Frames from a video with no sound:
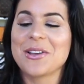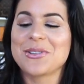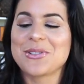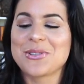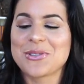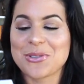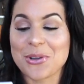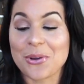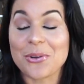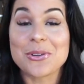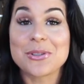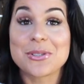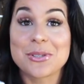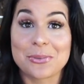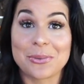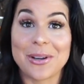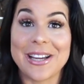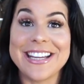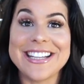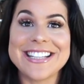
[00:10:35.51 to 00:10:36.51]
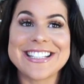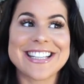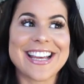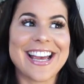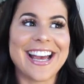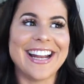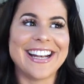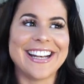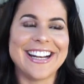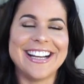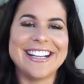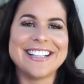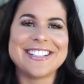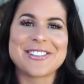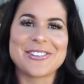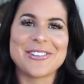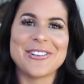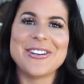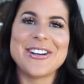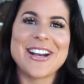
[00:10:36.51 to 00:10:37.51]
so sweet and I
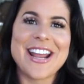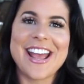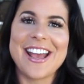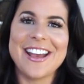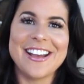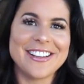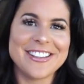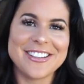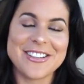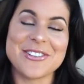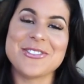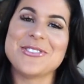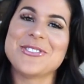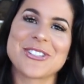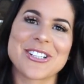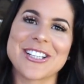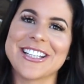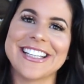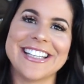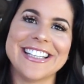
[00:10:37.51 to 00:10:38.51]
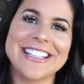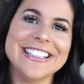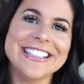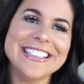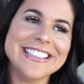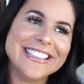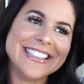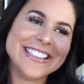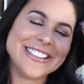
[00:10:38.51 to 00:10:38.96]
don't usually